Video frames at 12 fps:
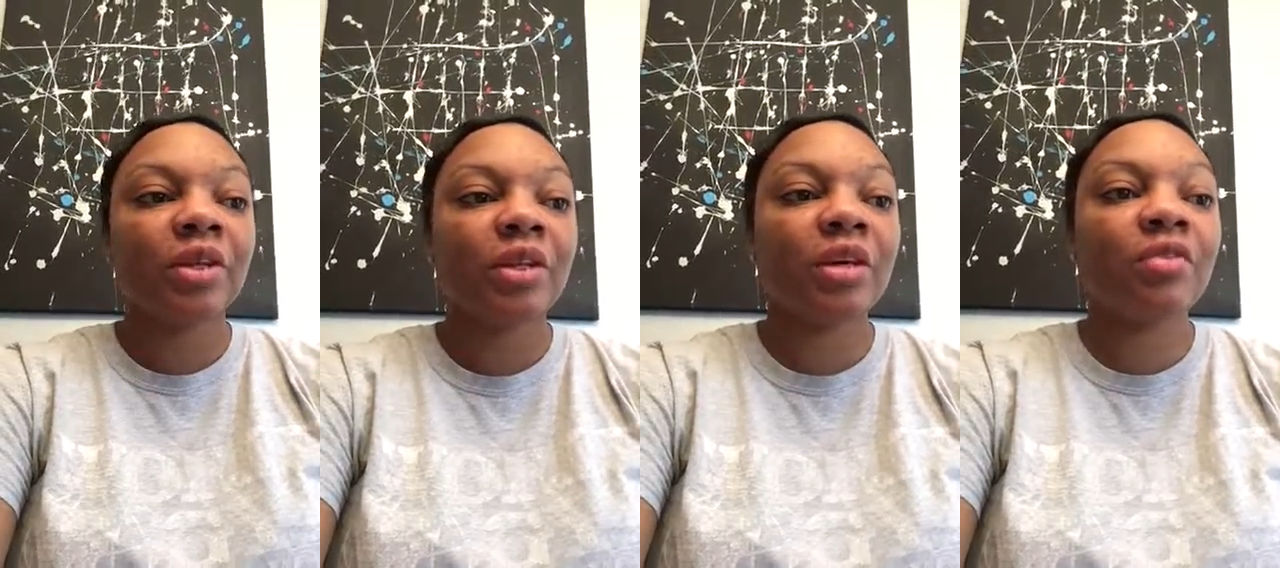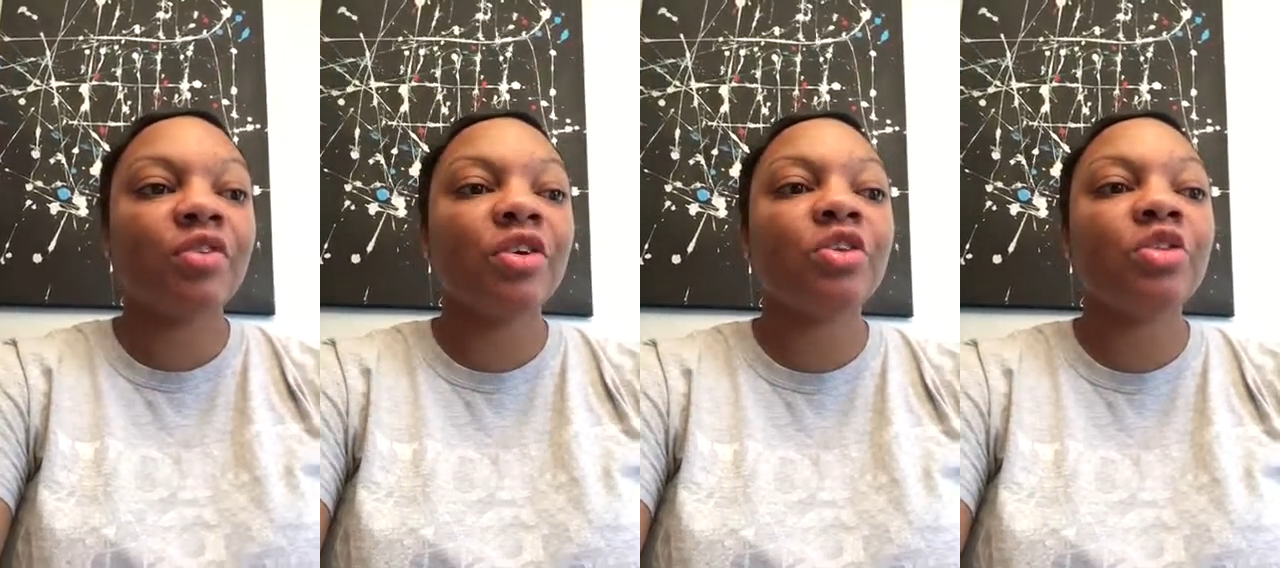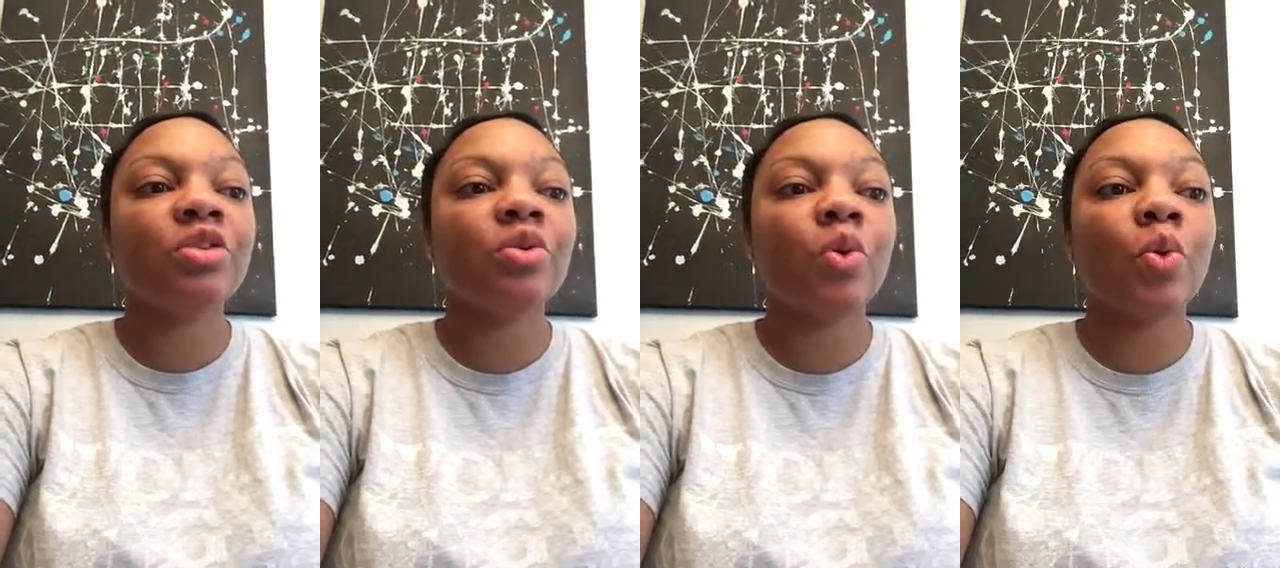The
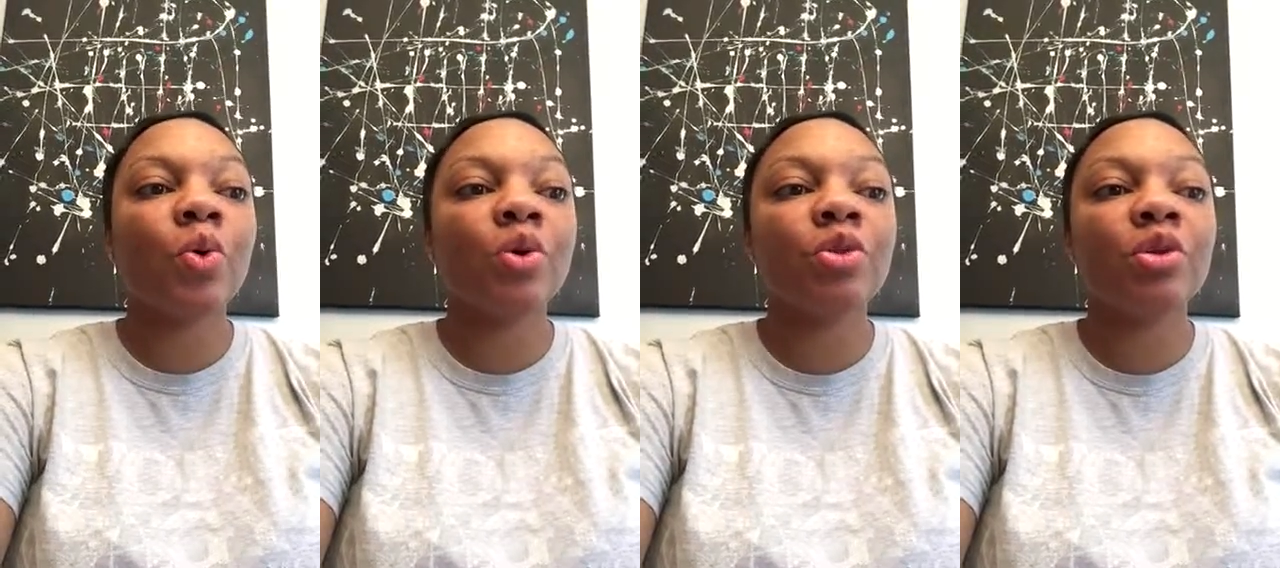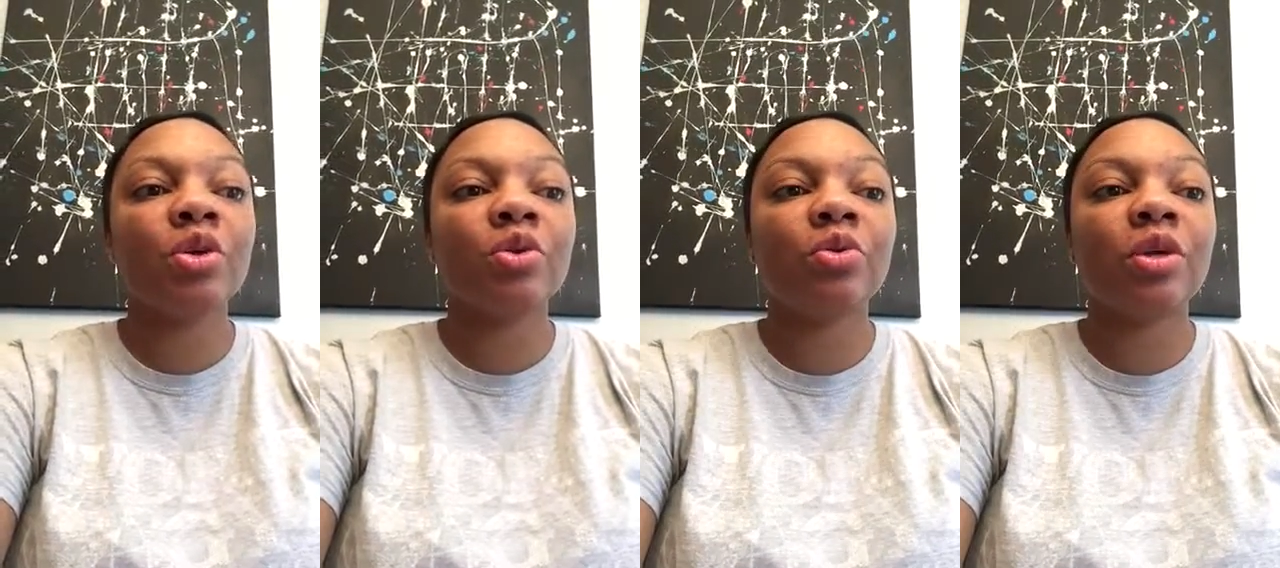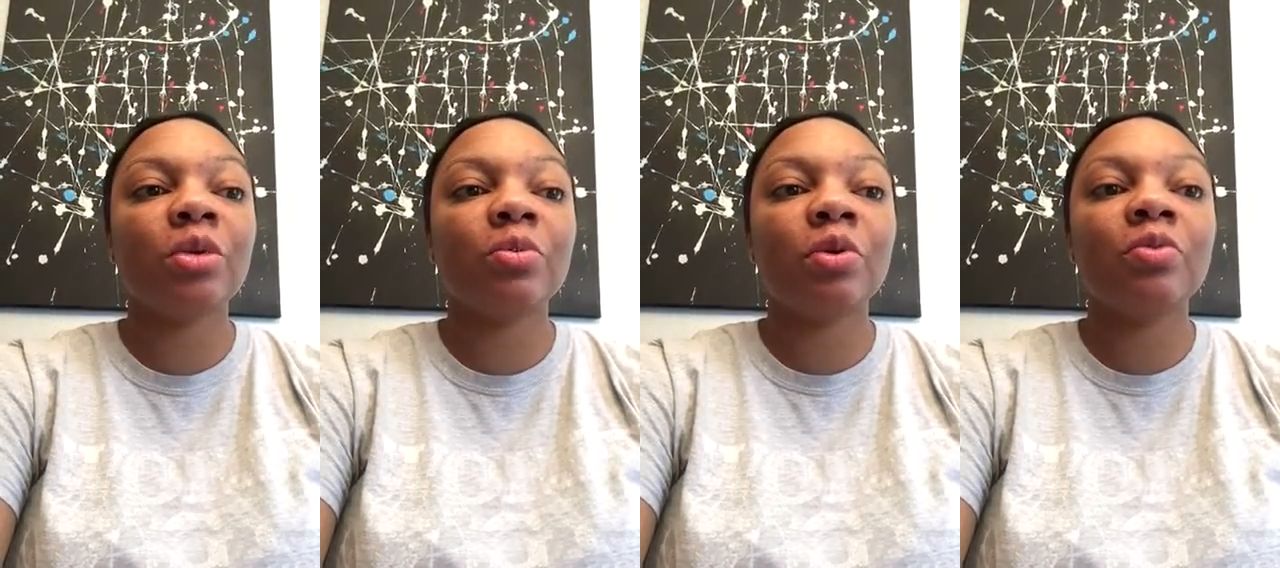convention, or the
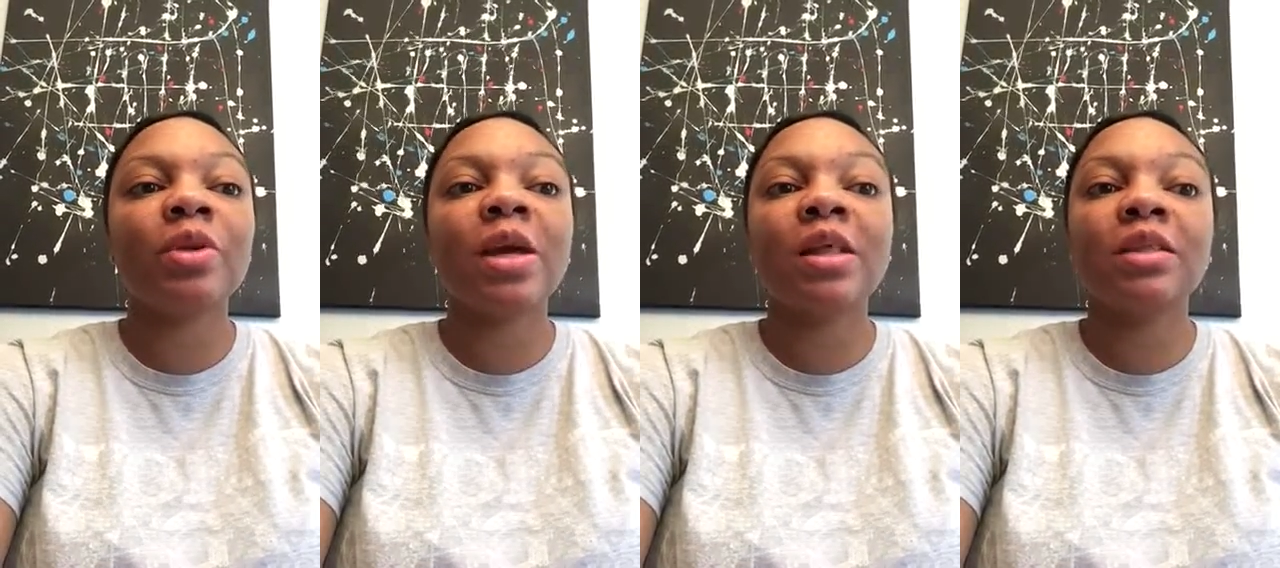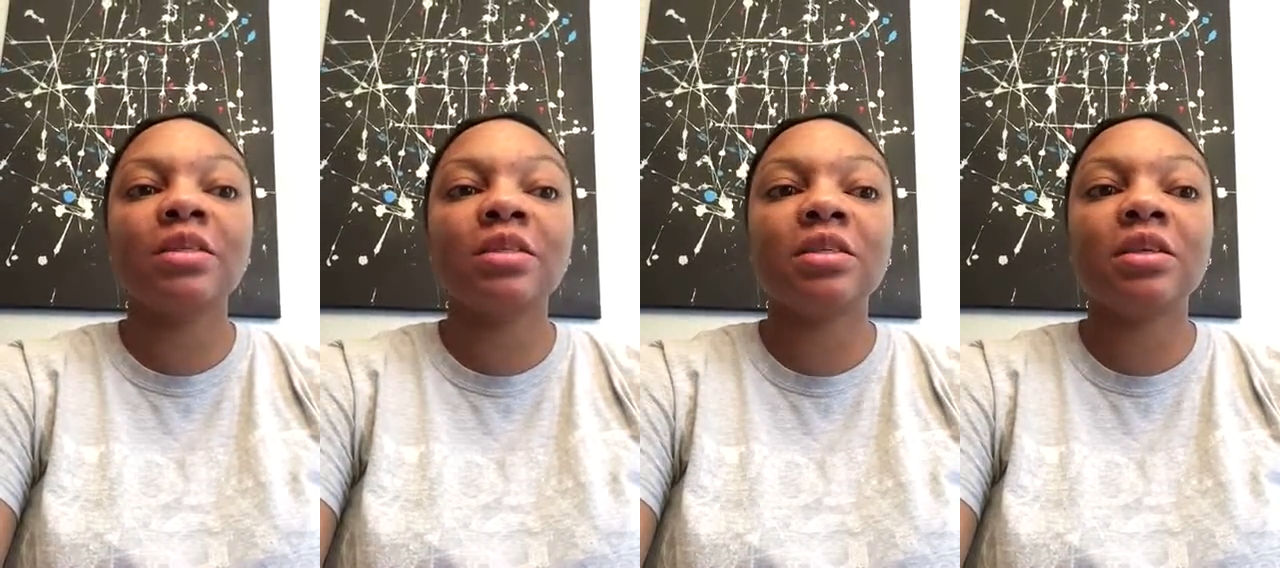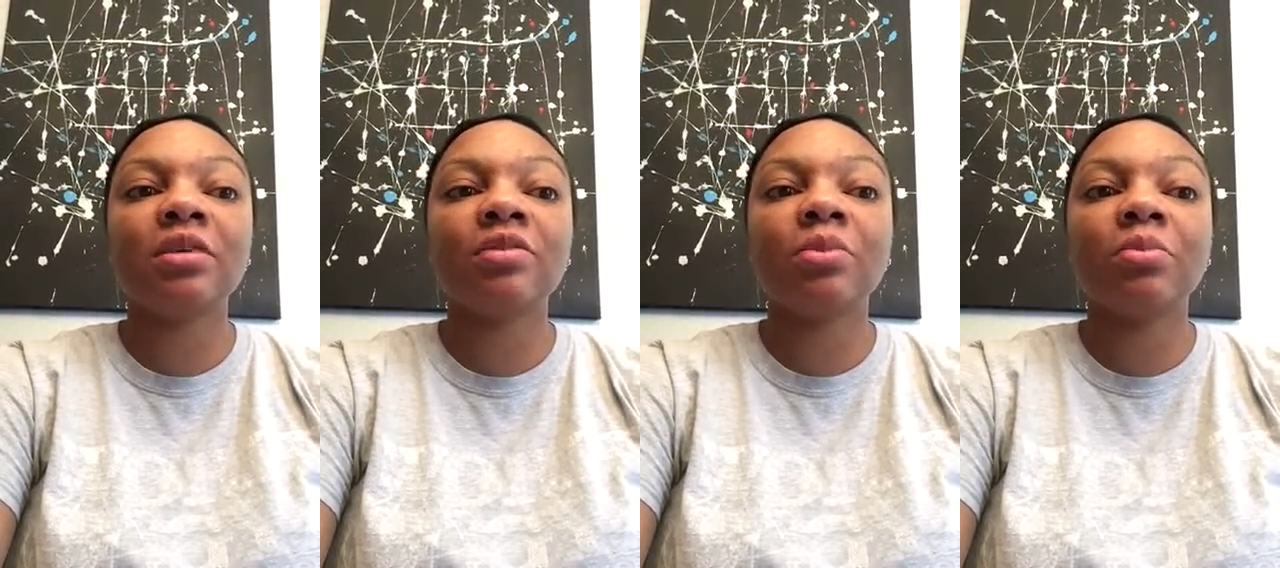agreed upon reality
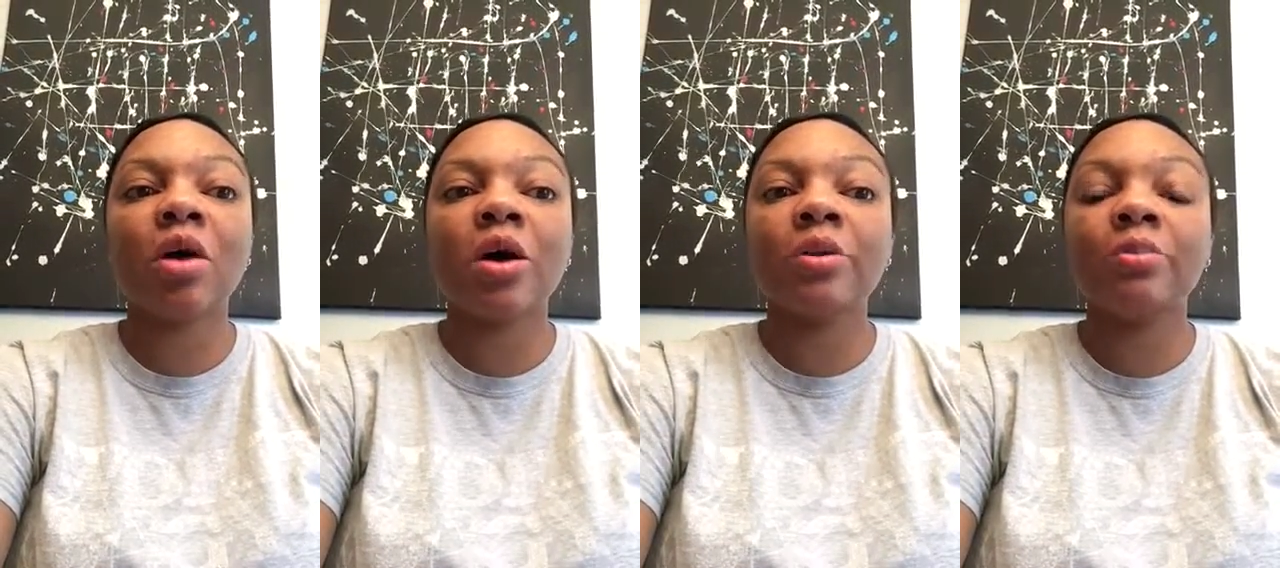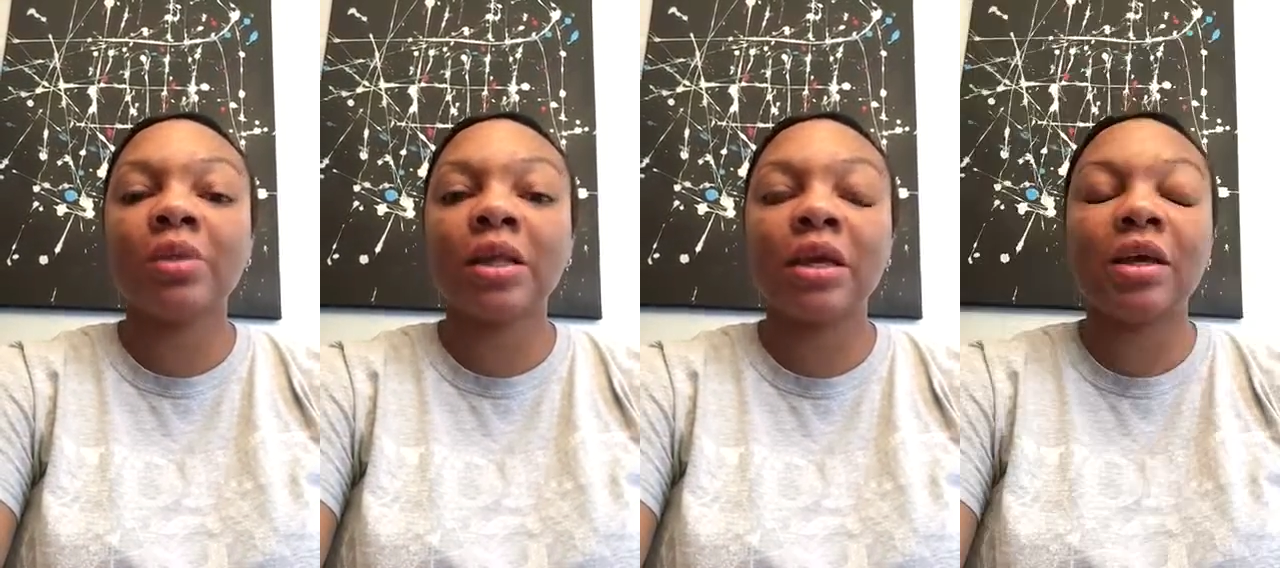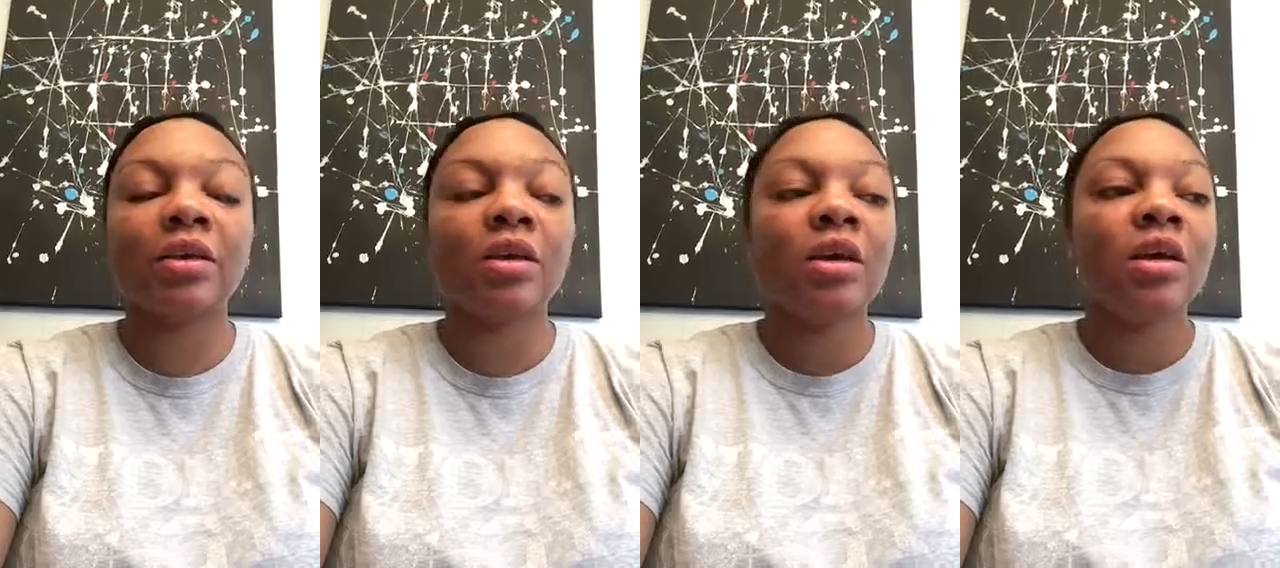of the modern play,